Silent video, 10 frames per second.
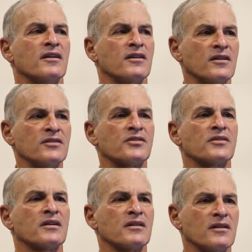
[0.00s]

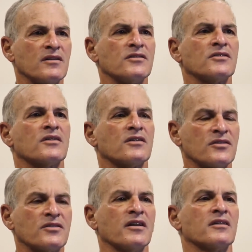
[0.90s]
Israel is a
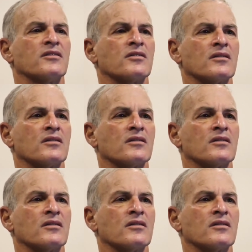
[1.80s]
state.